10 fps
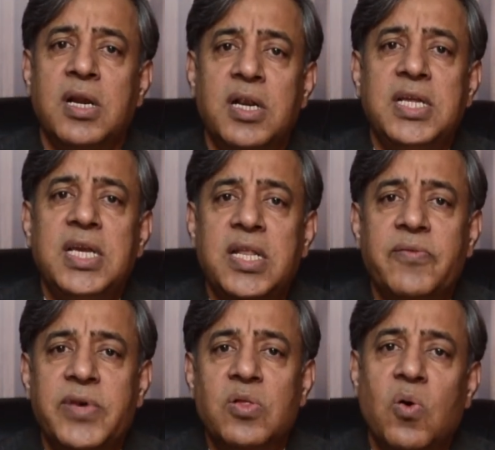
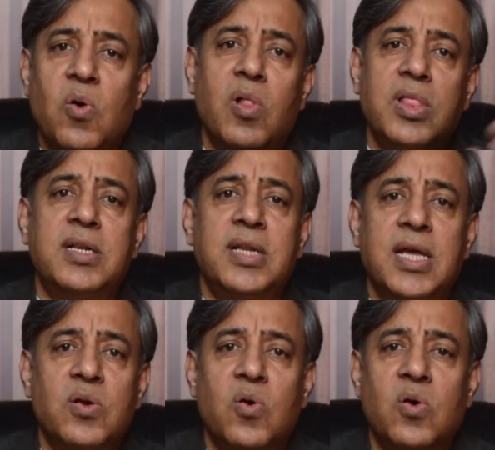deal with all the
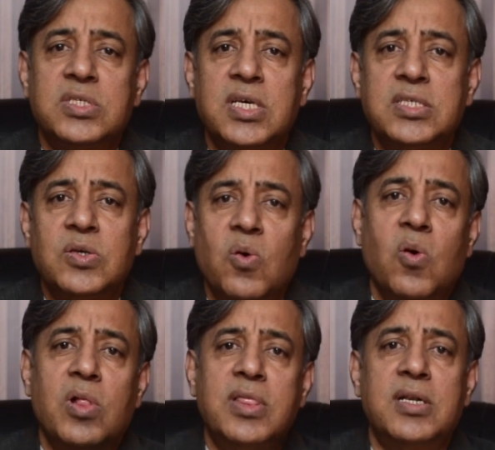10 causes,
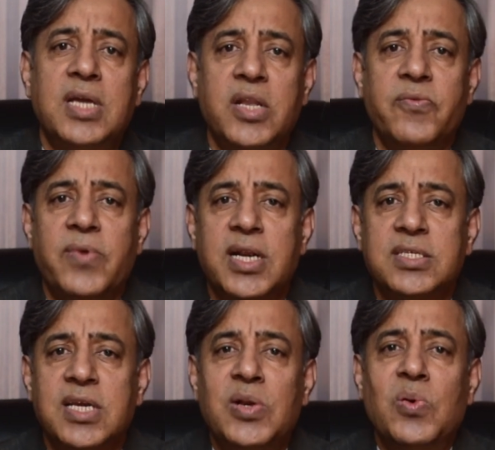all the 10
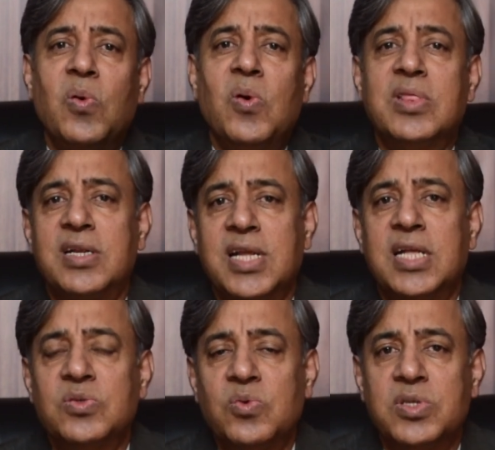effects, and all the
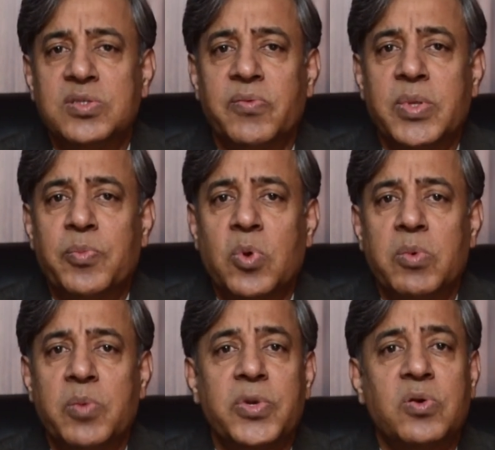10 solutions of the
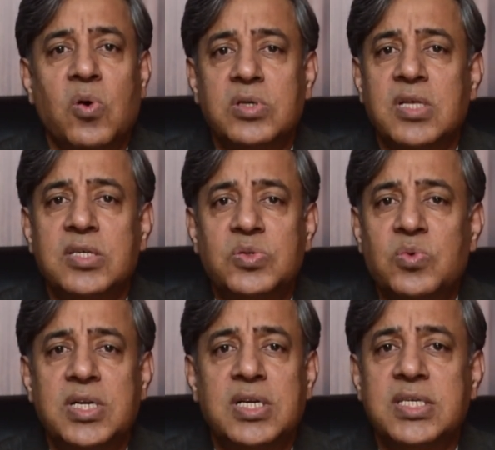problem, because the
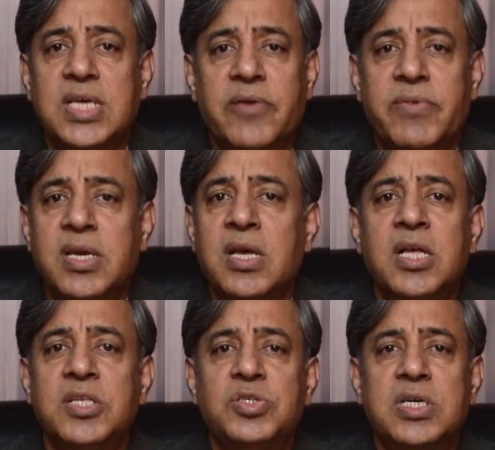student is having
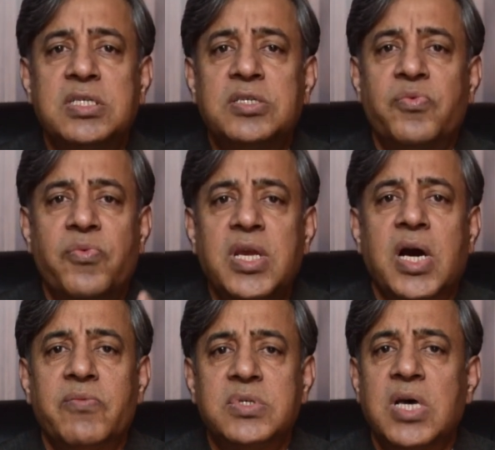just 3
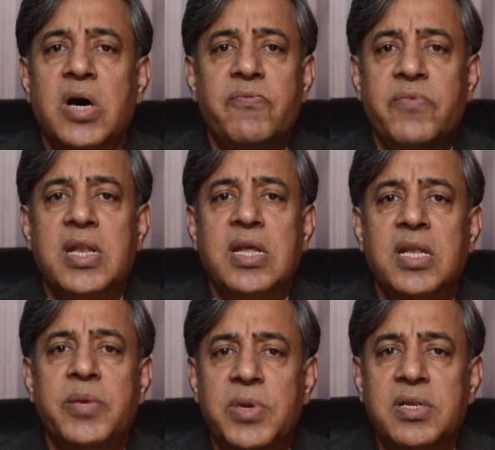hours, a very
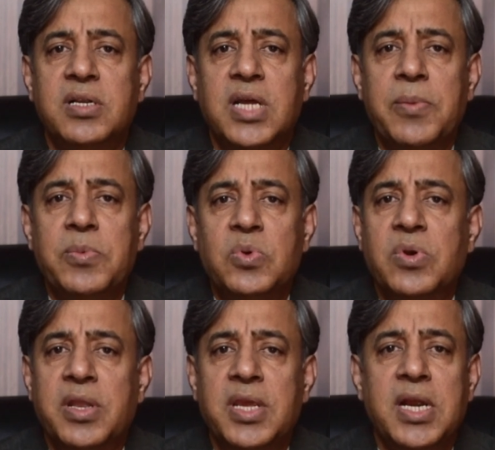limited time to
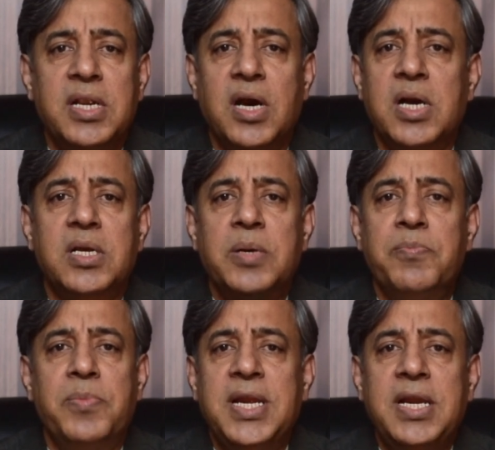create a
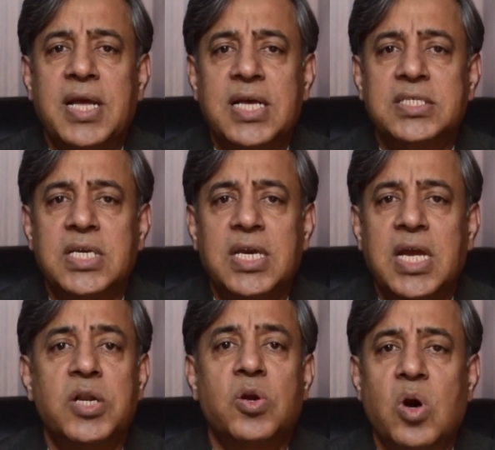complete essay
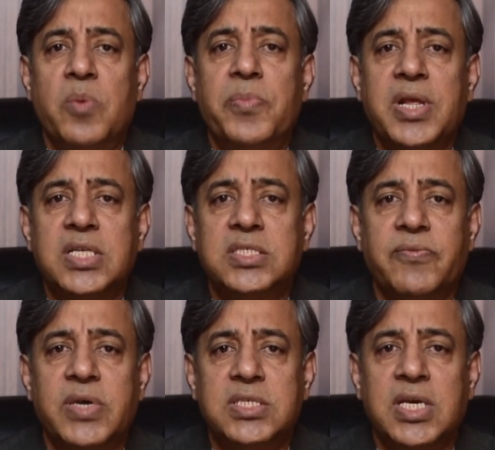and
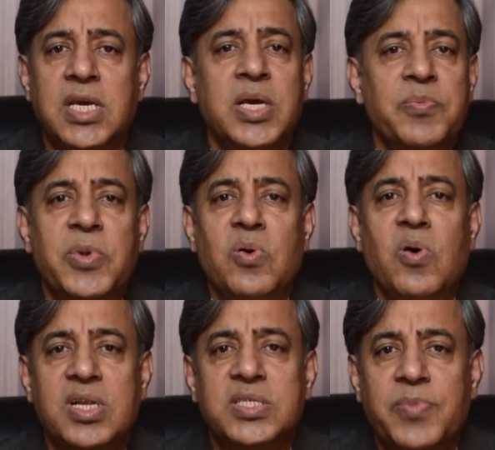comprehensive essay by
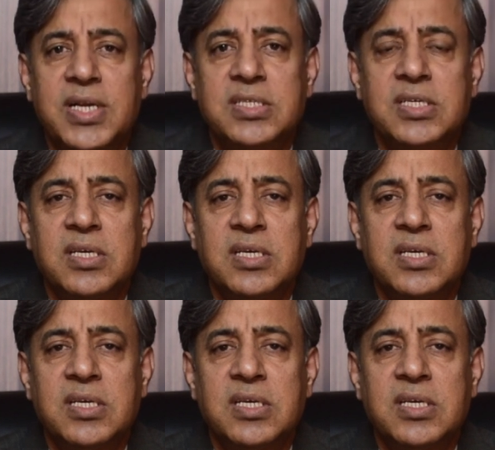all respects.